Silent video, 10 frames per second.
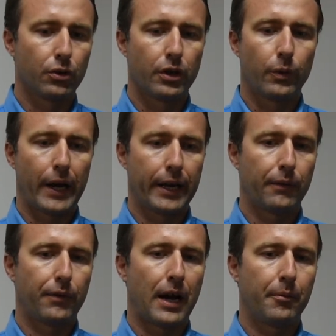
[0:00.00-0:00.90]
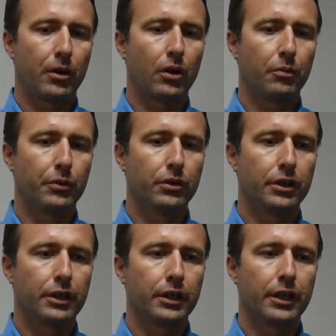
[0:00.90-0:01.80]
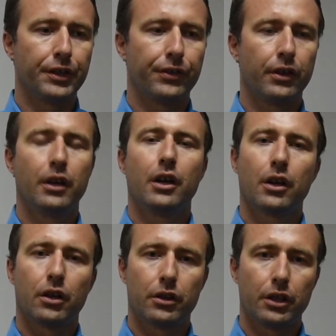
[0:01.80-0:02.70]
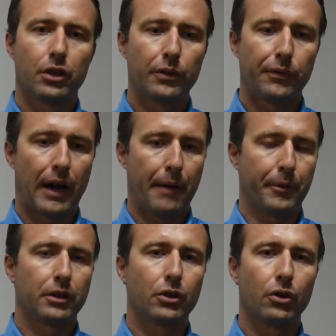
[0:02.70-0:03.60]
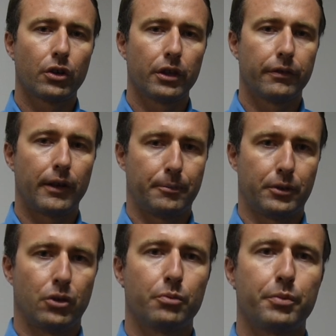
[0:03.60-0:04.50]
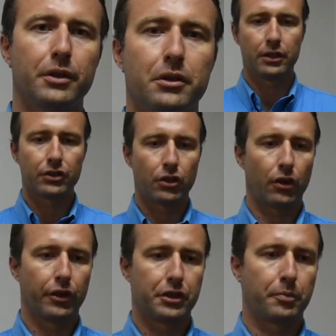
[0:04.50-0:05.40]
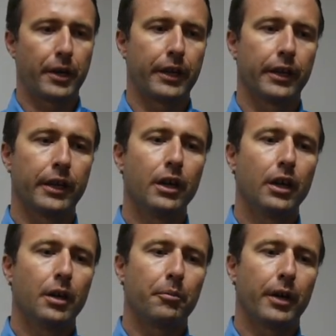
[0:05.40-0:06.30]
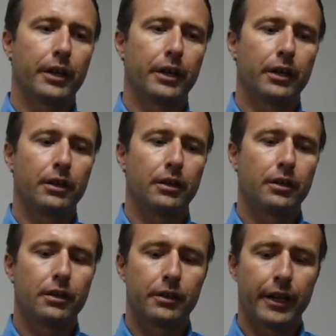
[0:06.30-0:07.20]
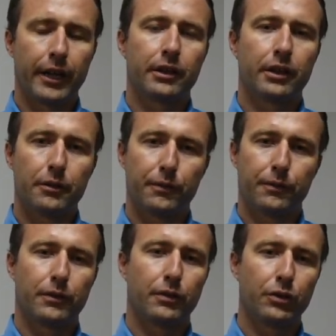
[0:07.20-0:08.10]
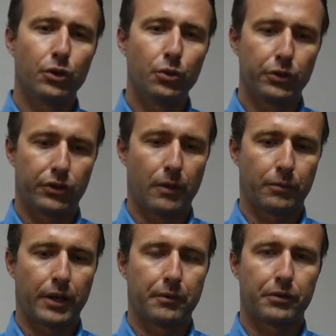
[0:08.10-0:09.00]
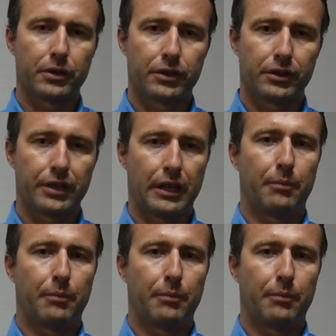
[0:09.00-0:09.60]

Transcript: to the wider farmer community is continue farming, don't give up, don't be discouraged by the by the negative news sometimes which is said